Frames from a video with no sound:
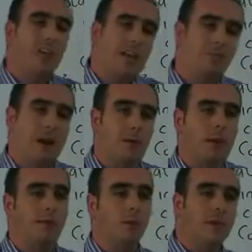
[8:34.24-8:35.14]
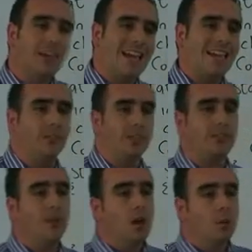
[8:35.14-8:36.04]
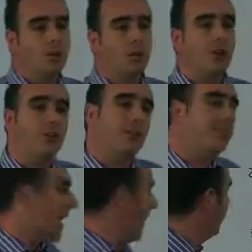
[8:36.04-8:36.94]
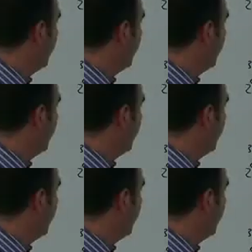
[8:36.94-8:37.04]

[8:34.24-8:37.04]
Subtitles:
in memory. So by the end of this, we should understand